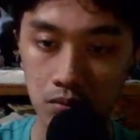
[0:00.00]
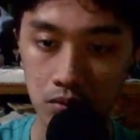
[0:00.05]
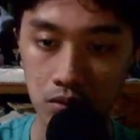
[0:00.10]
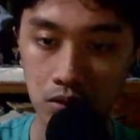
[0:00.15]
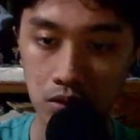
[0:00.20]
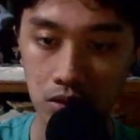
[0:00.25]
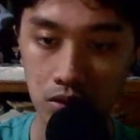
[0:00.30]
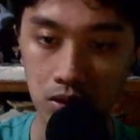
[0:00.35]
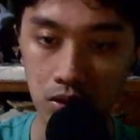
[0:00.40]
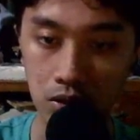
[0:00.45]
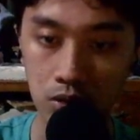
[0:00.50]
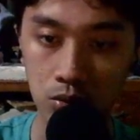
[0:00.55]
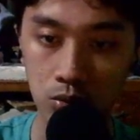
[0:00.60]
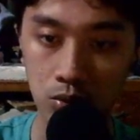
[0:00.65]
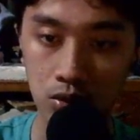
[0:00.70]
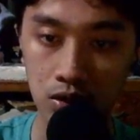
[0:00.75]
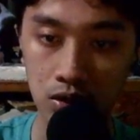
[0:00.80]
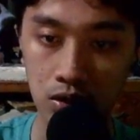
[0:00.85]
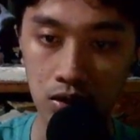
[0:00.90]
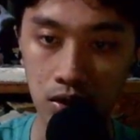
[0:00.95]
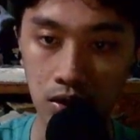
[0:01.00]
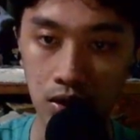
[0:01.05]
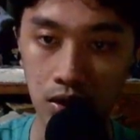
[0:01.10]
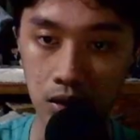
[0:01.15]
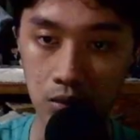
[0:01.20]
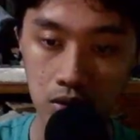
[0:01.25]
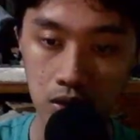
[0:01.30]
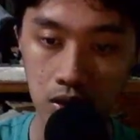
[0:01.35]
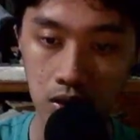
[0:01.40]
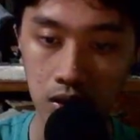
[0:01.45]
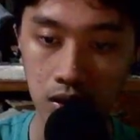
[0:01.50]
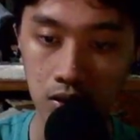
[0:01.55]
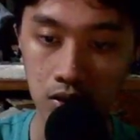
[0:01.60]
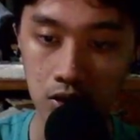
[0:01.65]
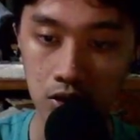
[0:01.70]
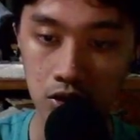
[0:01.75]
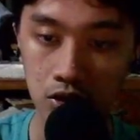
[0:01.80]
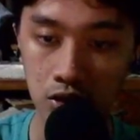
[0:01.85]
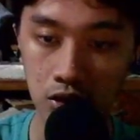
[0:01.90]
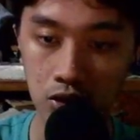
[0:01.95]
that is what's gonna happen. I highly
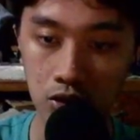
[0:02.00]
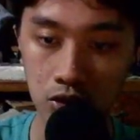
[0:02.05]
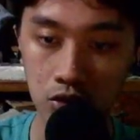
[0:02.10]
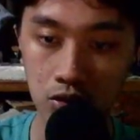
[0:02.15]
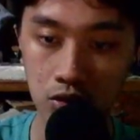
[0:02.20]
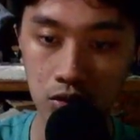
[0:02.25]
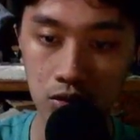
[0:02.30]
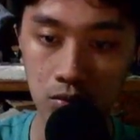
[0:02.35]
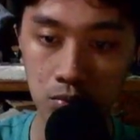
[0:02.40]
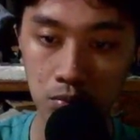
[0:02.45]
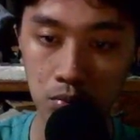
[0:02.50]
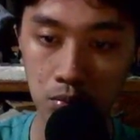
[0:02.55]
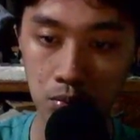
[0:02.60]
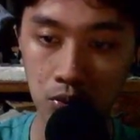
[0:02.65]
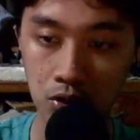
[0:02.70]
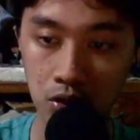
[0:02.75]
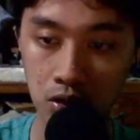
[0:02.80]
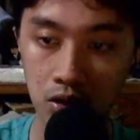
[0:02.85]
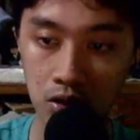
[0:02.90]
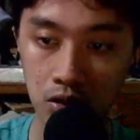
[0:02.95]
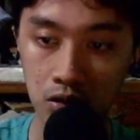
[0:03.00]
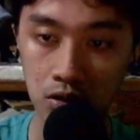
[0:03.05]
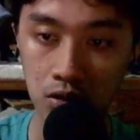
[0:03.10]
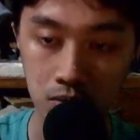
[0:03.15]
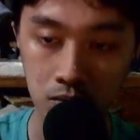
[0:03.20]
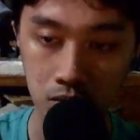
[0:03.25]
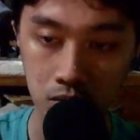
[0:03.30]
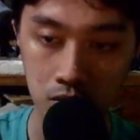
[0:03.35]
suggest you just put it here,